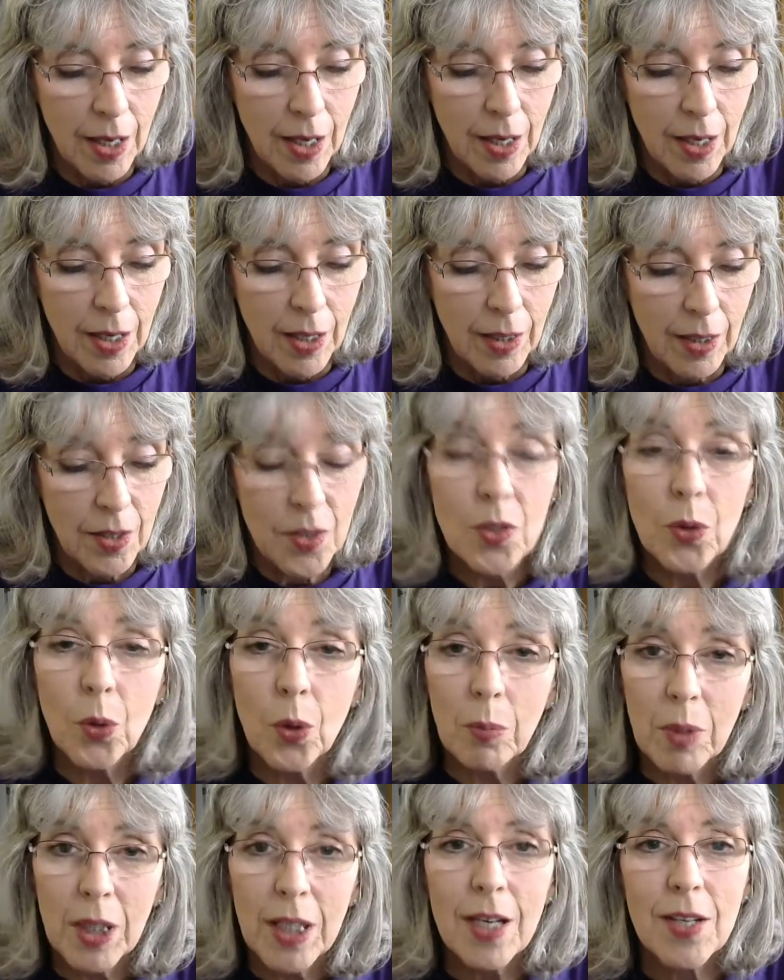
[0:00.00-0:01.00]
Because
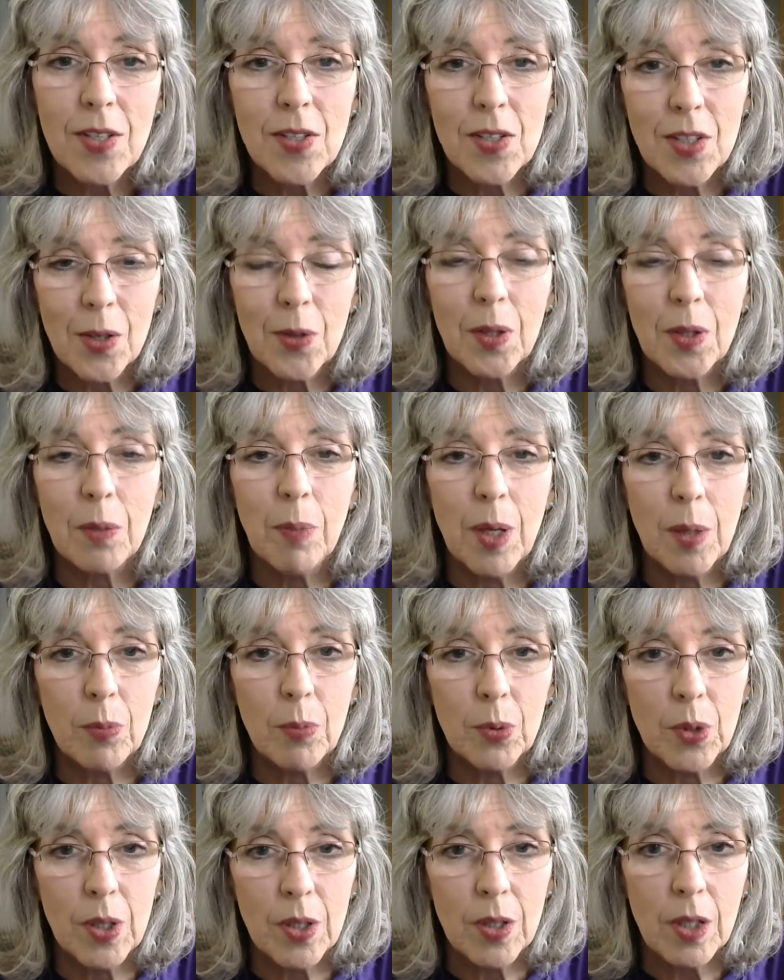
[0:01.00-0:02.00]
normally I started by
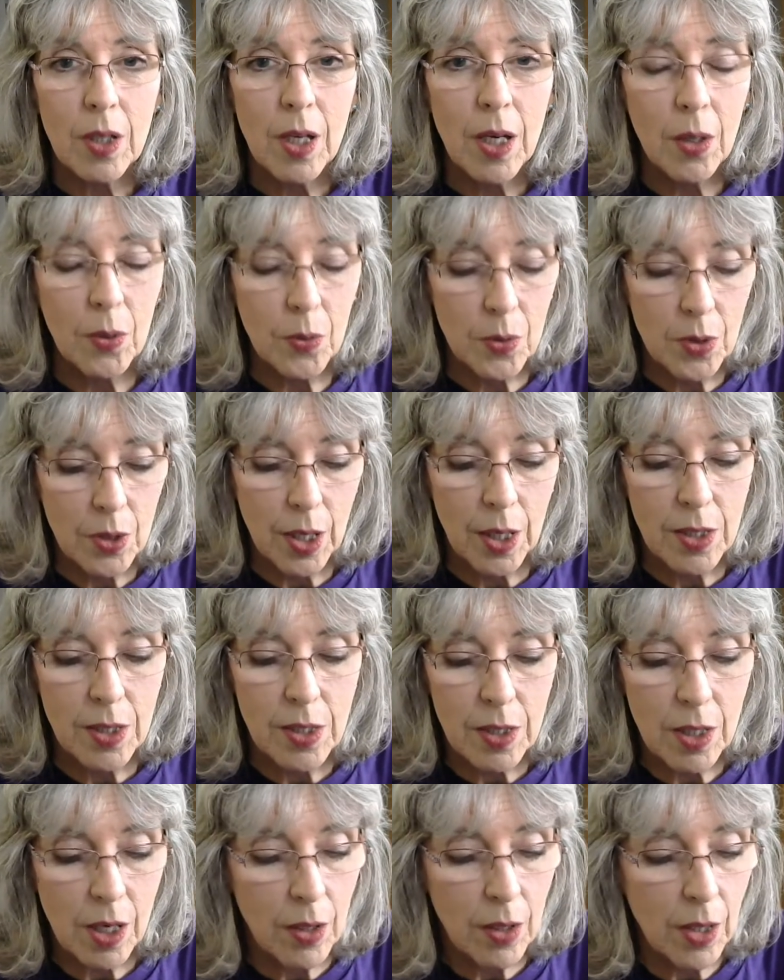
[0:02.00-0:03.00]
breathing out. I'd
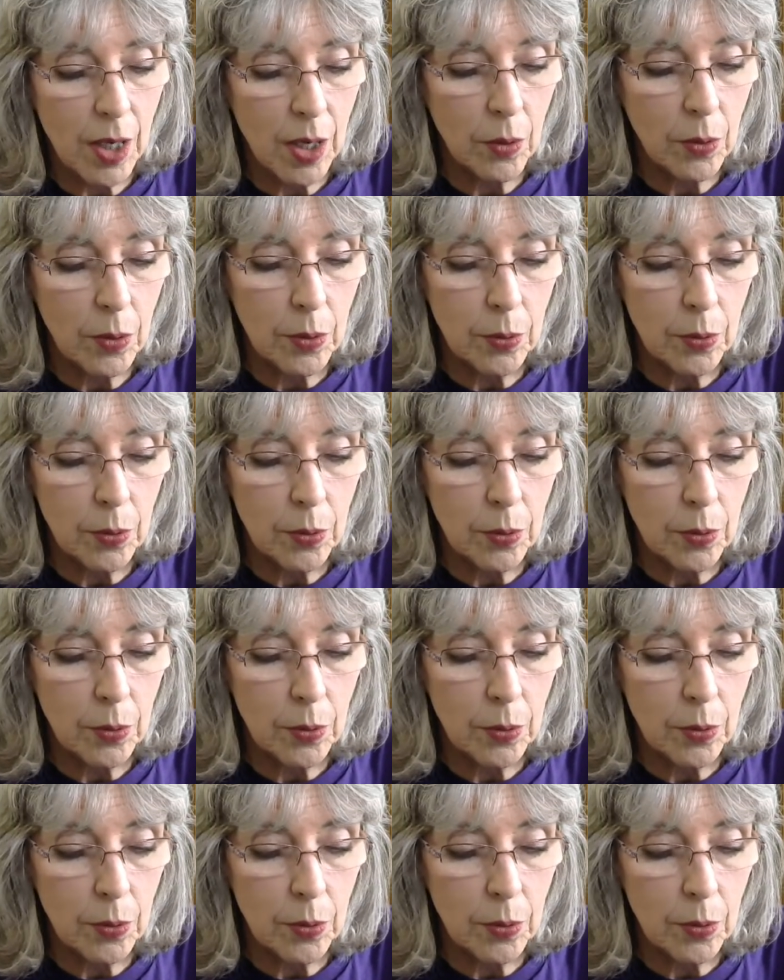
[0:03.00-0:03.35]
start out